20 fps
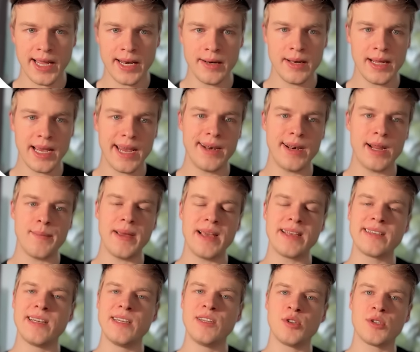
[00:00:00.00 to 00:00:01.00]
done, and I
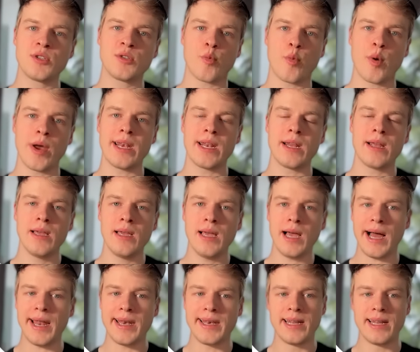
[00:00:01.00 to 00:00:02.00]
basically just wait
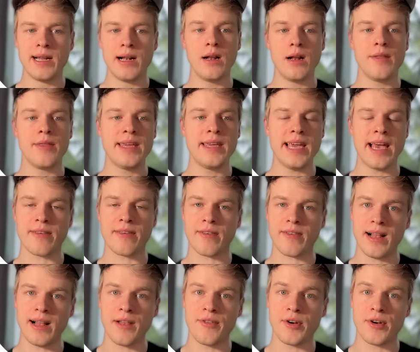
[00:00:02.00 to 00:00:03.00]
until the
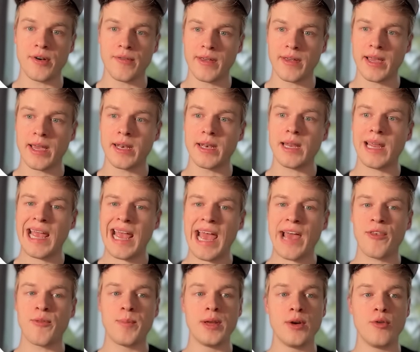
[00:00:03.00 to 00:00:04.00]
SSL certificate
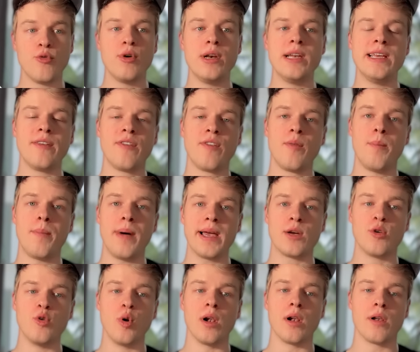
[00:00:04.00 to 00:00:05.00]
has been released by
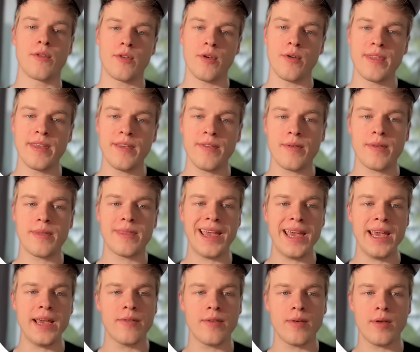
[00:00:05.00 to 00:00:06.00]
Google. So this
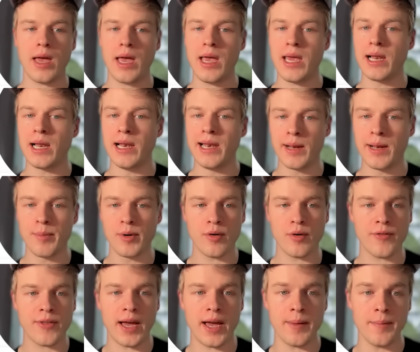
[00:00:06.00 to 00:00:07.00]
takes a little bit
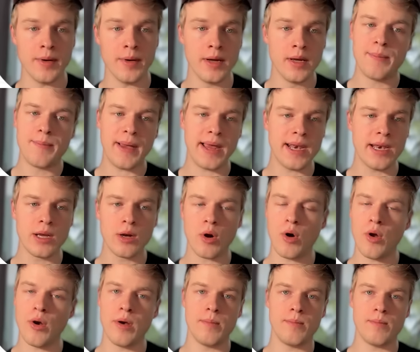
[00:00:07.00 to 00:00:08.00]
of time, depending
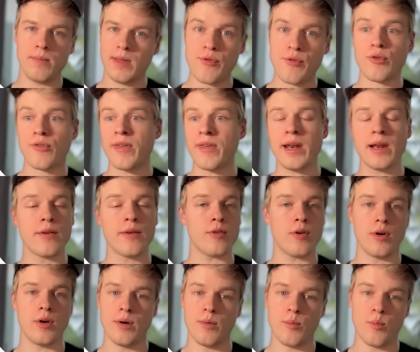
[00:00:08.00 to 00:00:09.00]
on a few
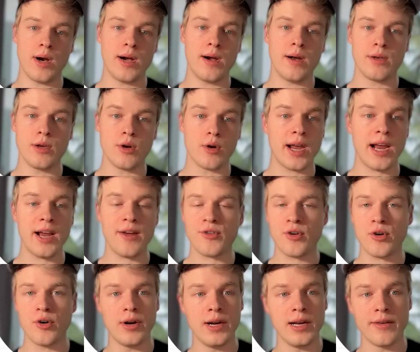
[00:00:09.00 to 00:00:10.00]
settings on where your
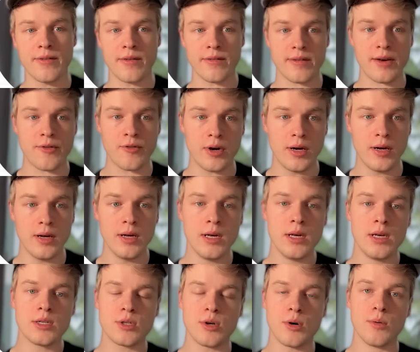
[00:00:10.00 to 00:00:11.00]
cache currently is, etc.
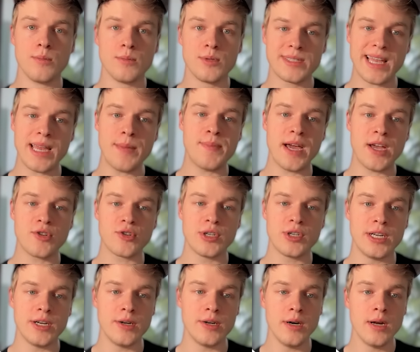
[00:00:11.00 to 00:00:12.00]
So stay
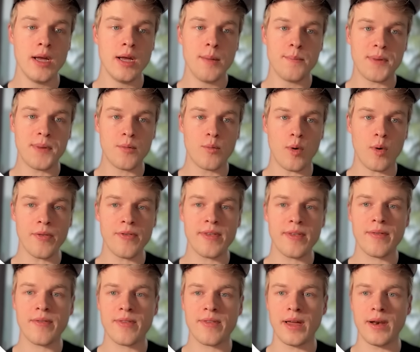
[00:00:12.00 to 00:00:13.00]
patient here, but once
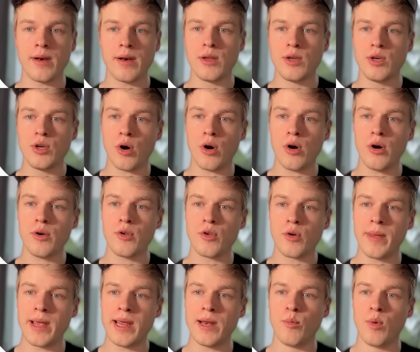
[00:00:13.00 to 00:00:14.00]
that's done, your
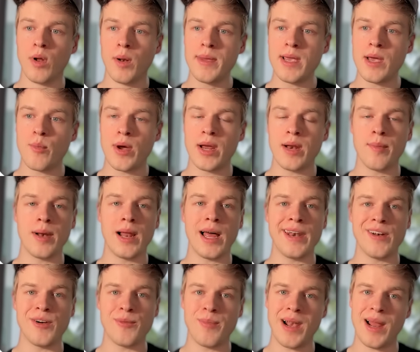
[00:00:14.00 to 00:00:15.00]
domain will be available
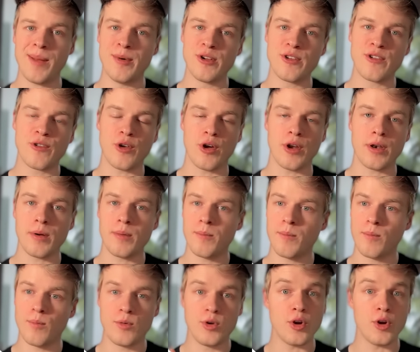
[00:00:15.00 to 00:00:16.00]
under
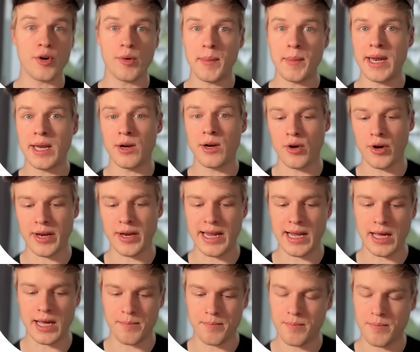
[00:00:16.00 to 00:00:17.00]

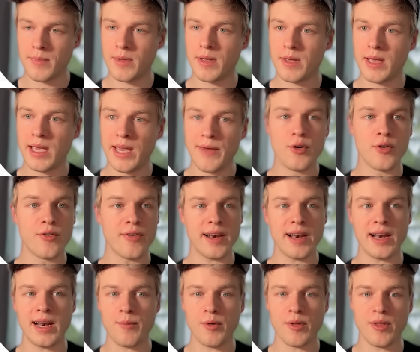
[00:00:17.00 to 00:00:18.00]
plumbers.yourdomain.ai. if you
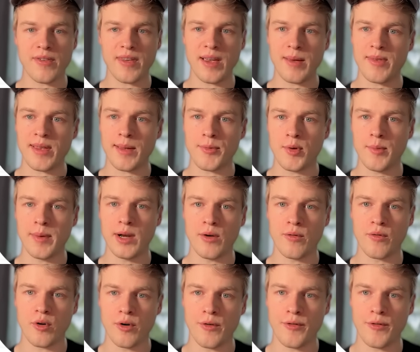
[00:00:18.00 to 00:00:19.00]
set it up with the same subdomain, of